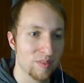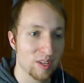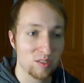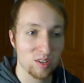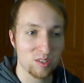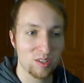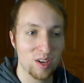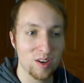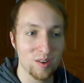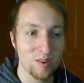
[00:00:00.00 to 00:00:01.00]
it's just,
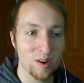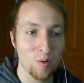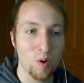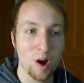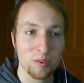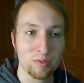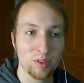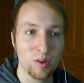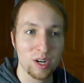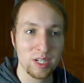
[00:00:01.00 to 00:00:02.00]
a water
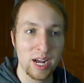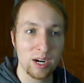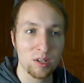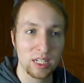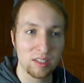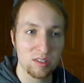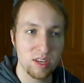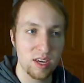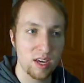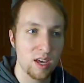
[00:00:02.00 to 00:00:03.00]
floor and not a whole lot to
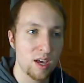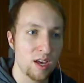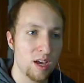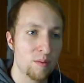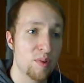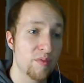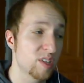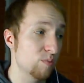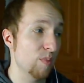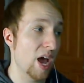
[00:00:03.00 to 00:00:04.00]
see. But
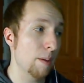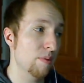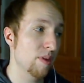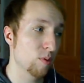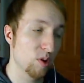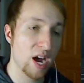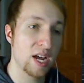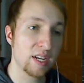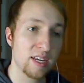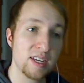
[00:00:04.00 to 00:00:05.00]
this map that we're
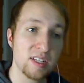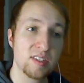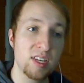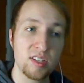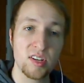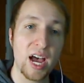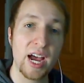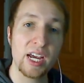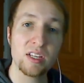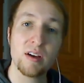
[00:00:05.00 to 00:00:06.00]
on is the
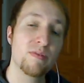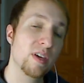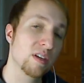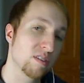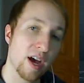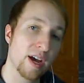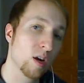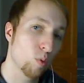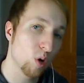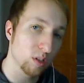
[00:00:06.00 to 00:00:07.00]
size of the
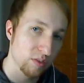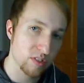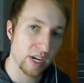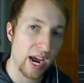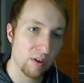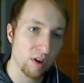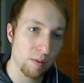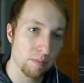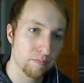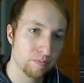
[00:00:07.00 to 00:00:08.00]
entire world of
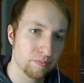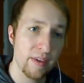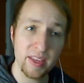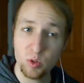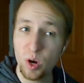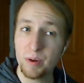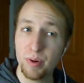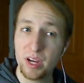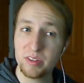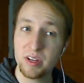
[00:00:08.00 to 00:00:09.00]
Skyrim. And that's quite
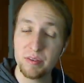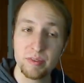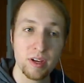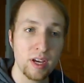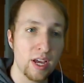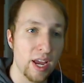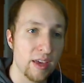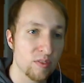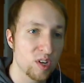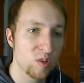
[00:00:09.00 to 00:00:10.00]
impressive.
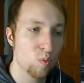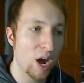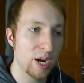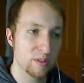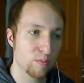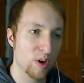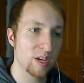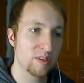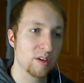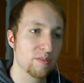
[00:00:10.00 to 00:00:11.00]
And the reason why it's
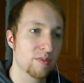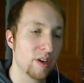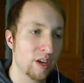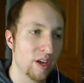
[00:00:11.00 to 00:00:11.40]
impressive,